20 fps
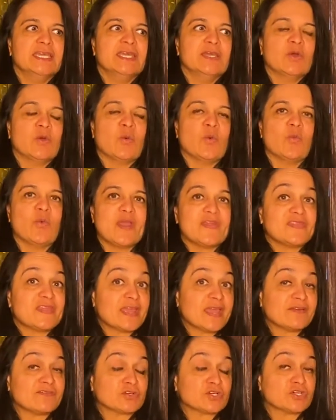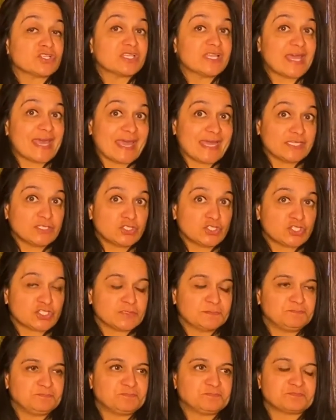When they have a good latch,
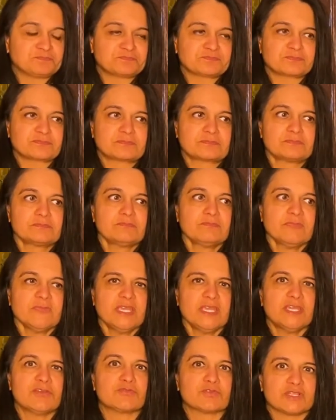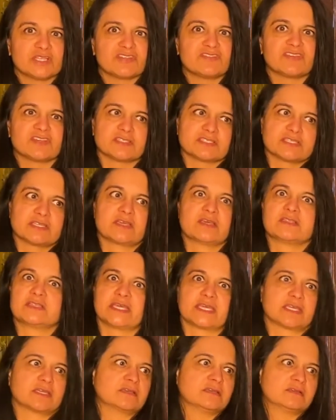it really feels
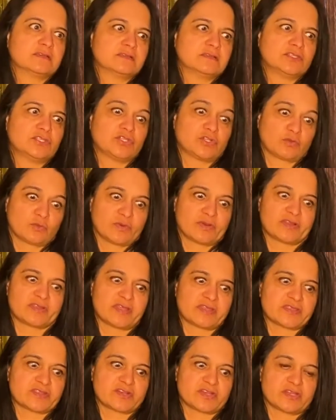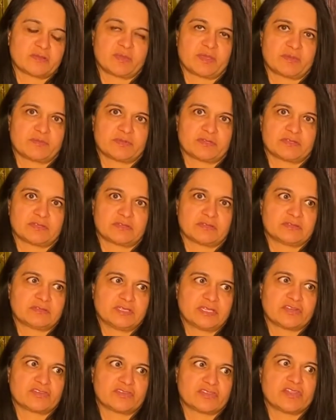like you're worried that they're not going to
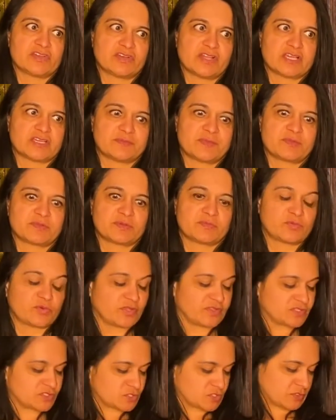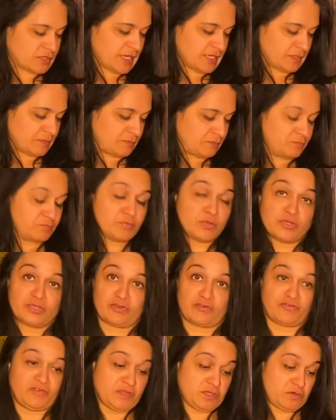be able to breathe. So you kind of put your
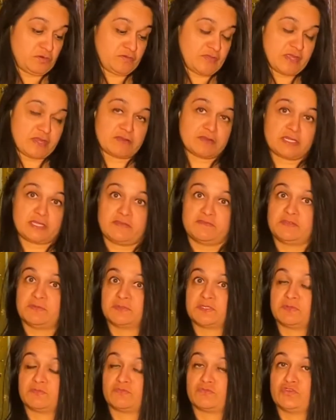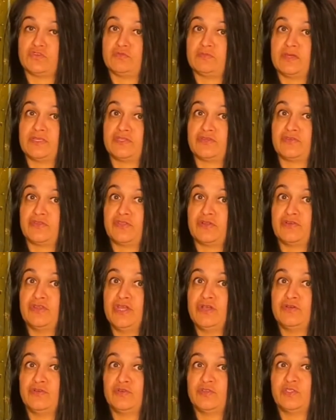finger there to give them some room under their
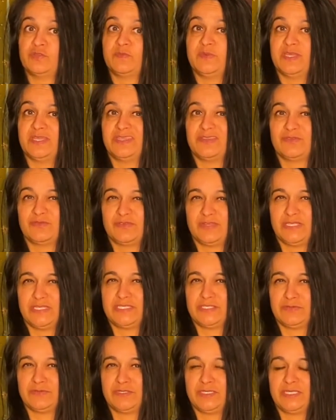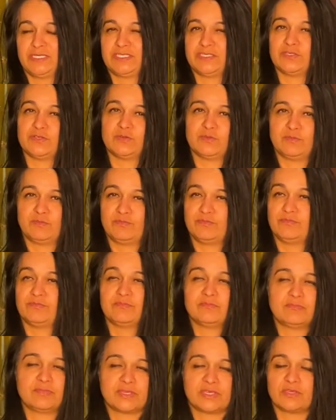nose, but you really don't need to,
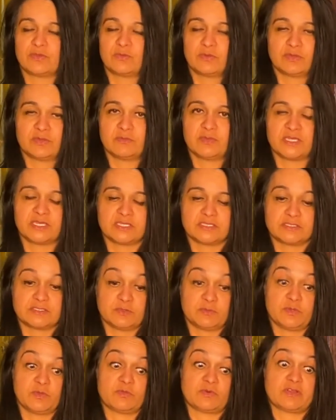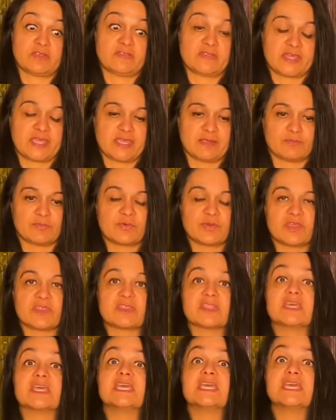but you will, because you'll be worried they can't breathe
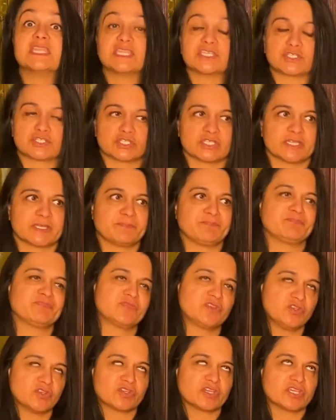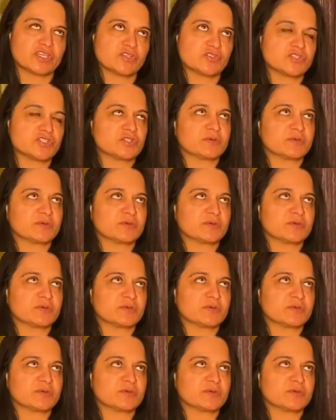initially. You'll get used to it